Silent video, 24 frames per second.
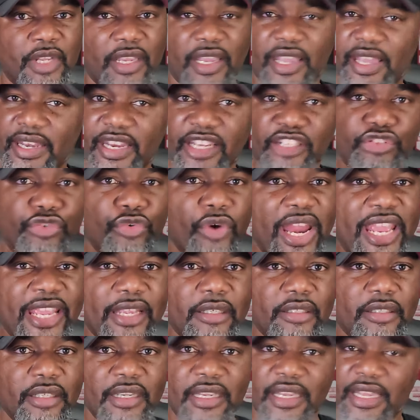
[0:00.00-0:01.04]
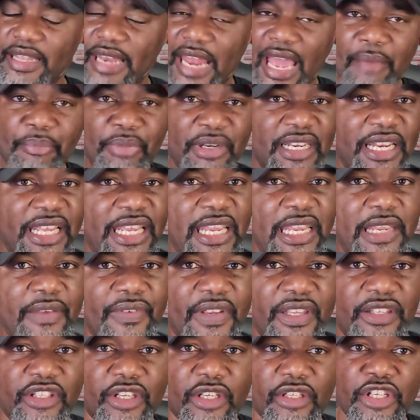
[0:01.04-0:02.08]
And it's great. And I believe
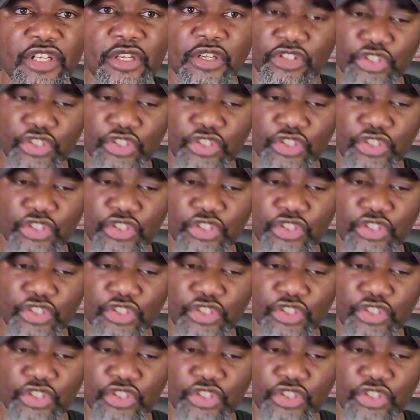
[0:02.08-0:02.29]
in you.